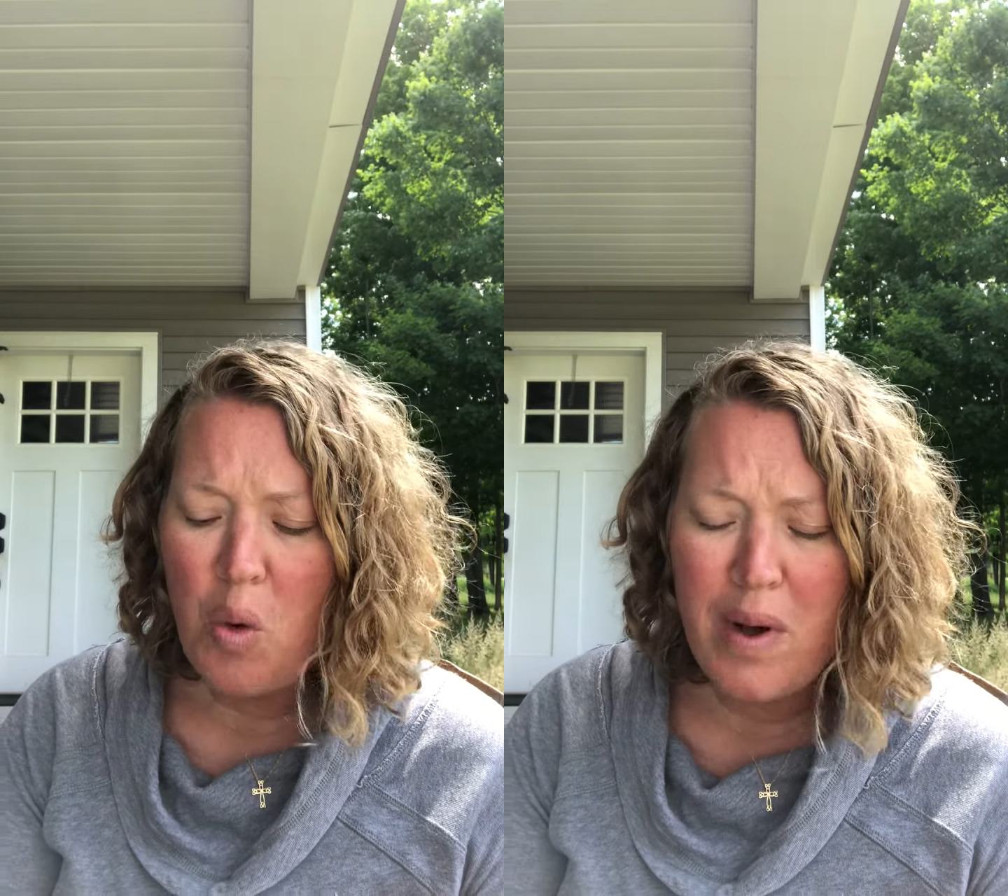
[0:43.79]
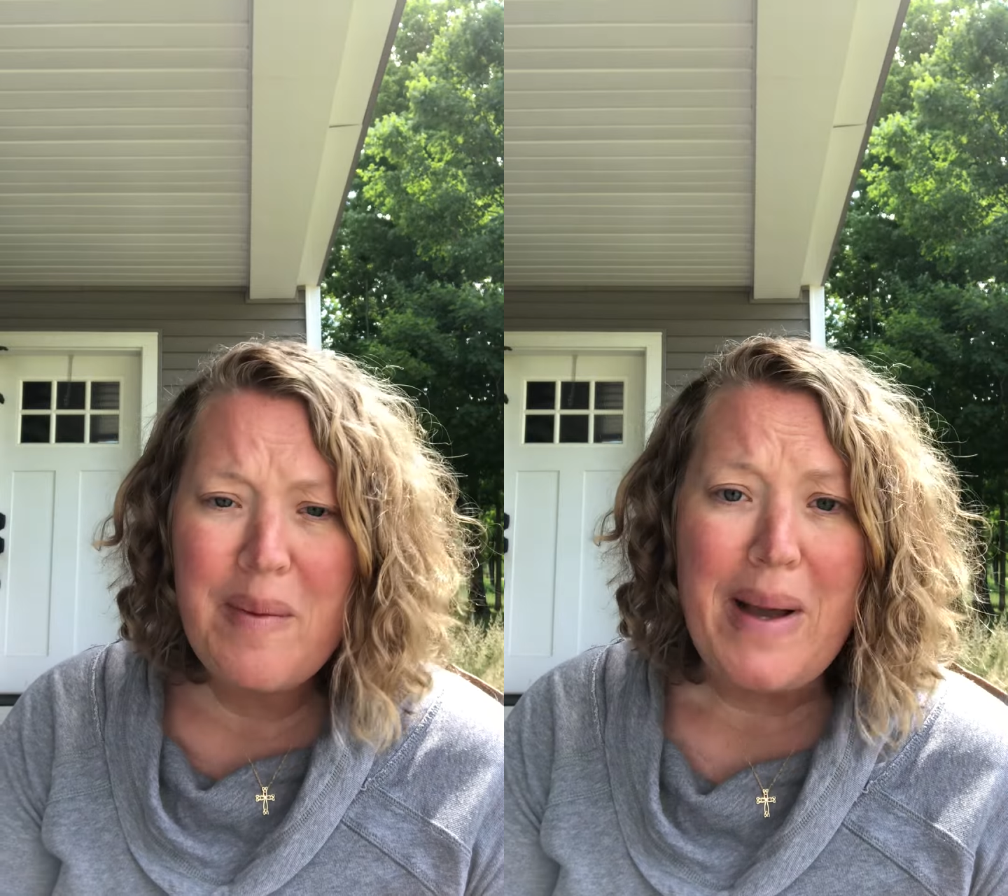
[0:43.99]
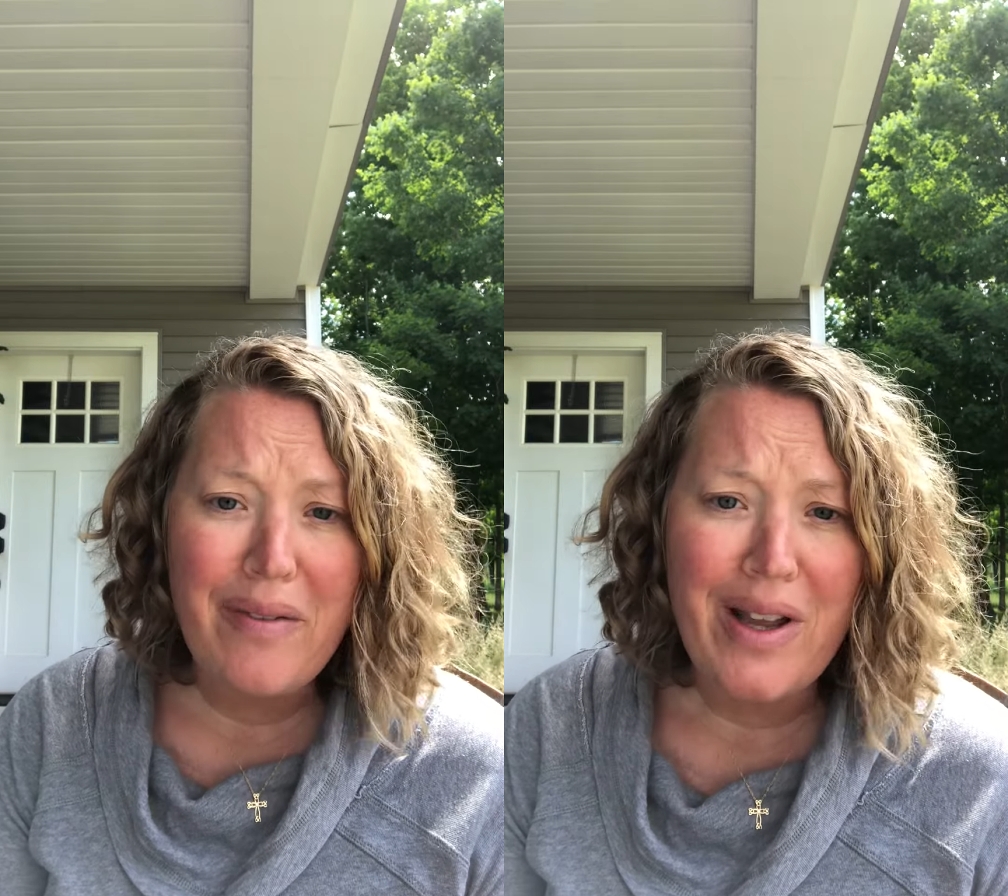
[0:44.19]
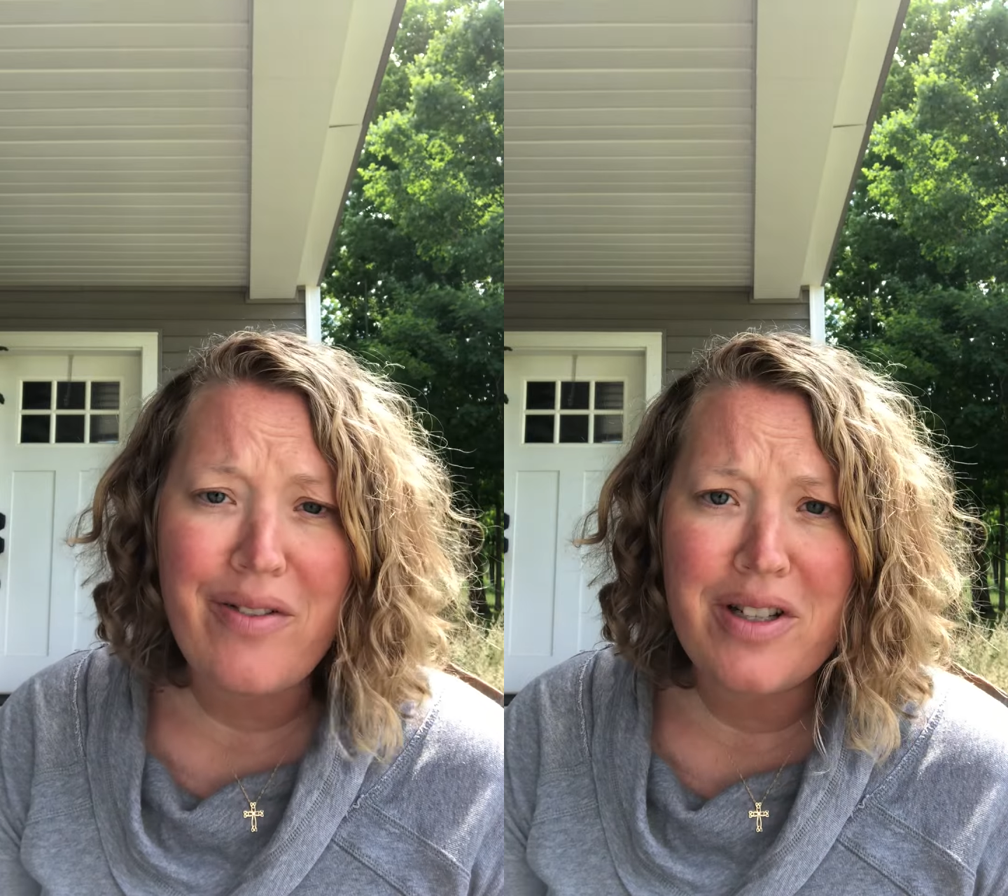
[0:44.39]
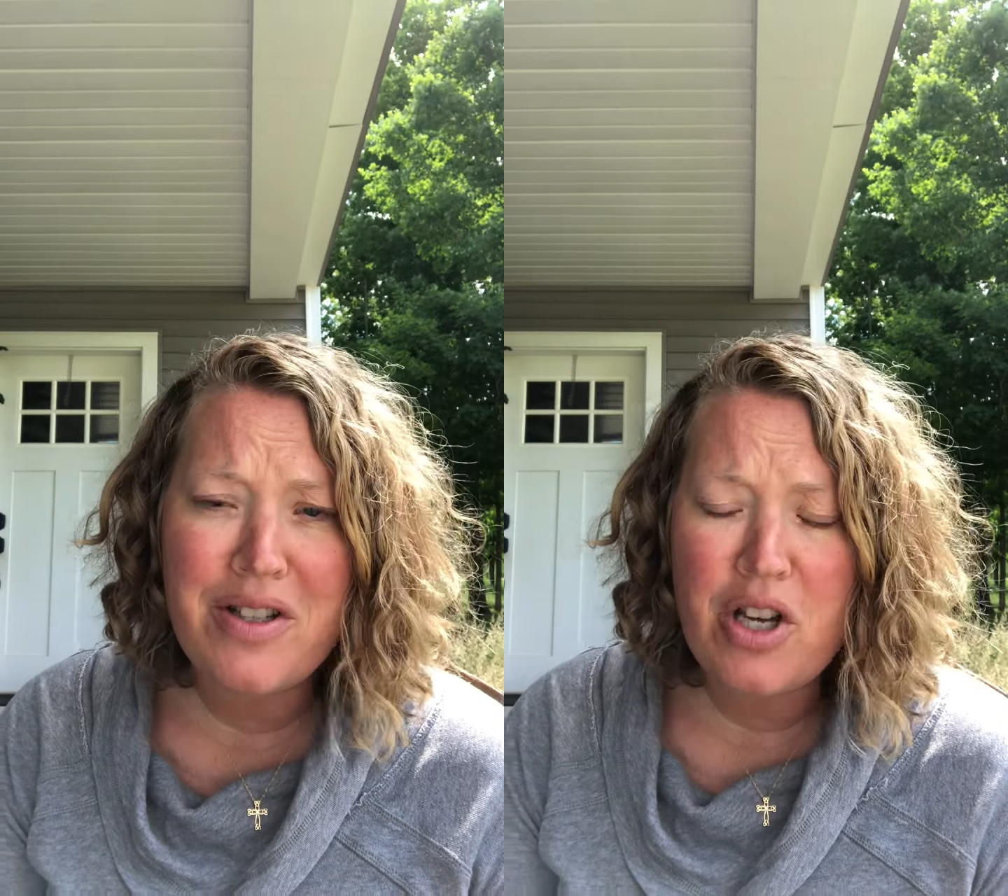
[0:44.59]
One of my
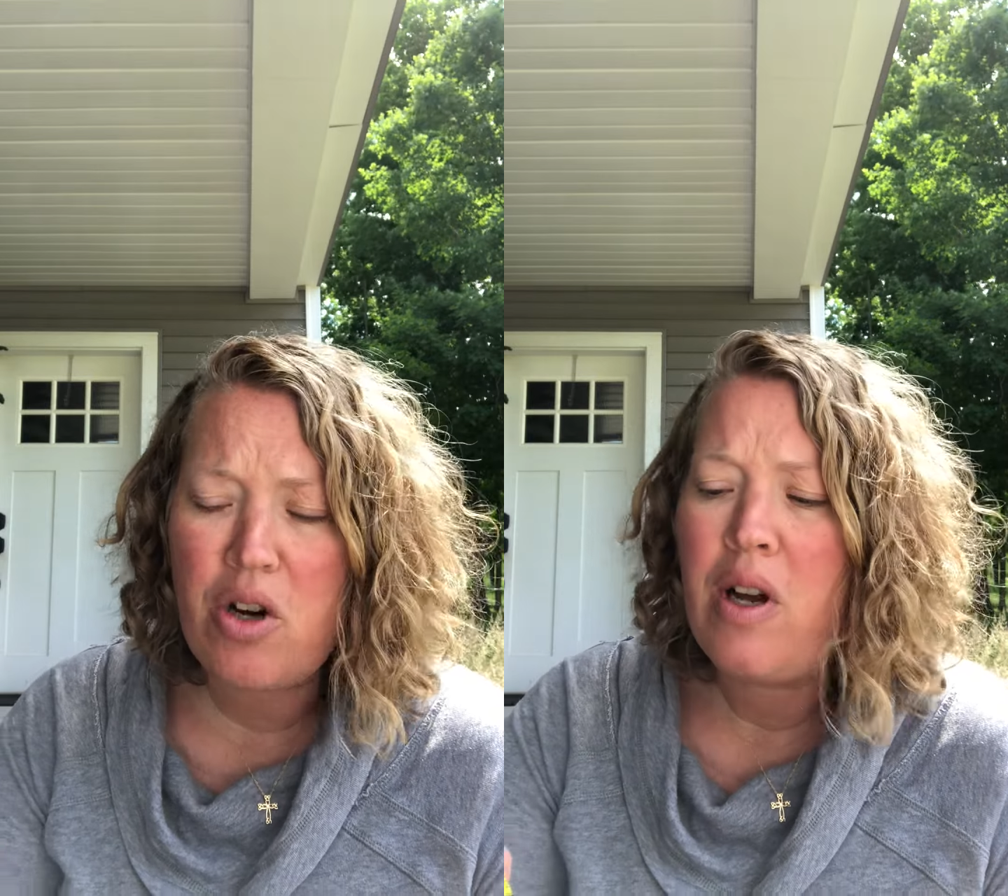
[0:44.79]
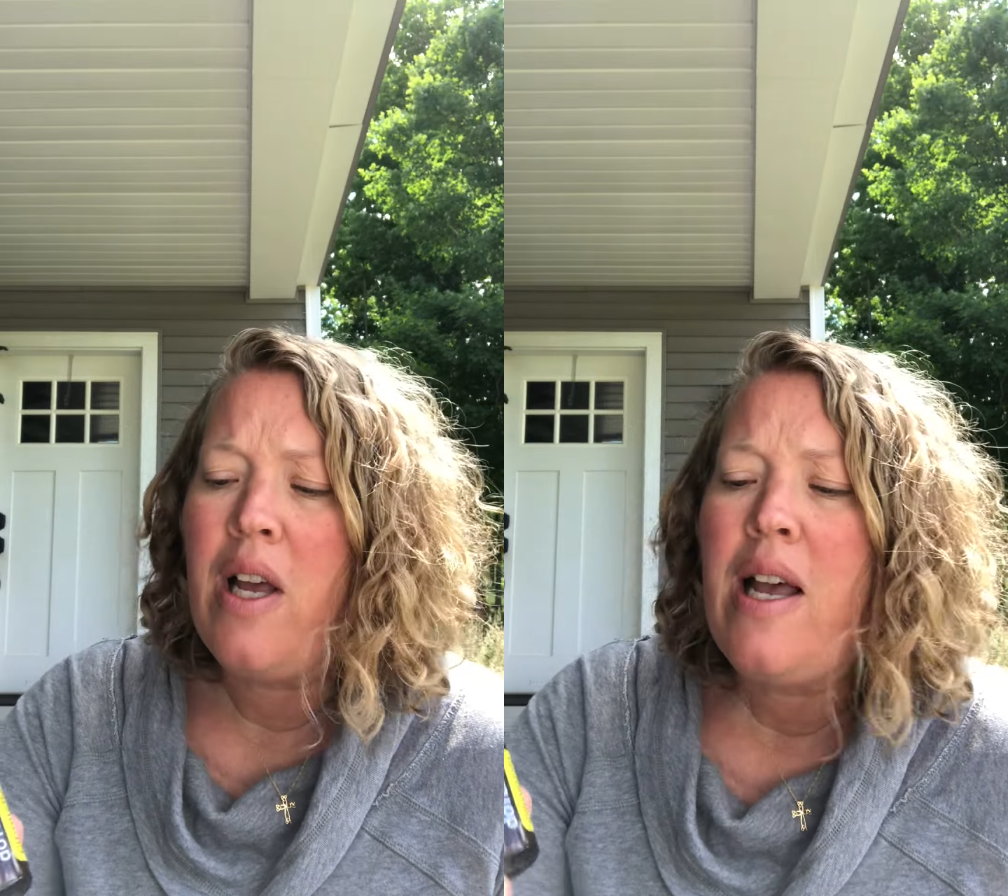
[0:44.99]
favorites though